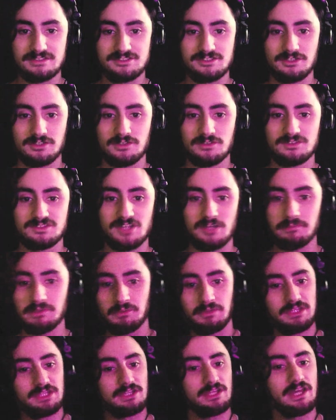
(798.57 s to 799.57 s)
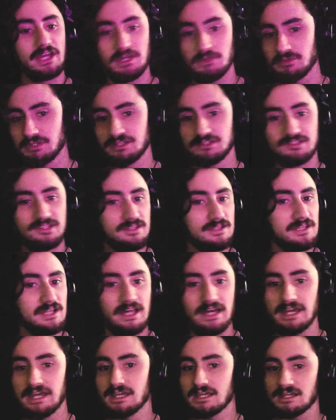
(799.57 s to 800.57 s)
So tell me what you like, what you didn't
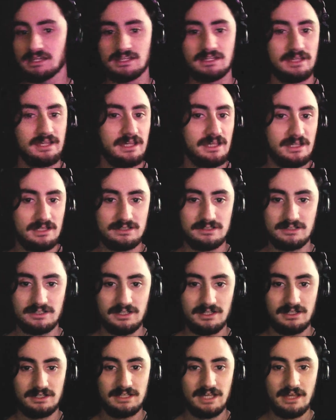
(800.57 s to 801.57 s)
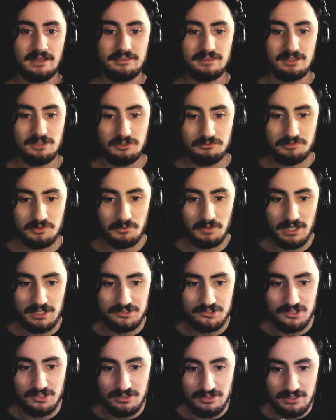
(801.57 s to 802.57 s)
like, and yeah, thank you for
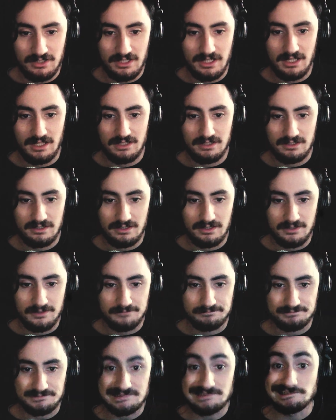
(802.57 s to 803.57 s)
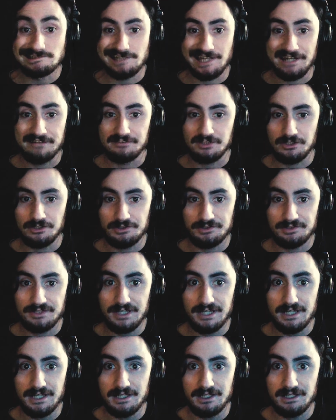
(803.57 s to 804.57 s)
watching, and have a good
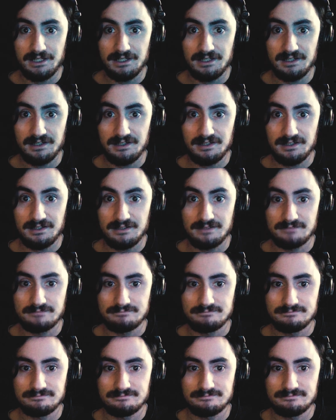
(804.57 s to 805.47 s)
day.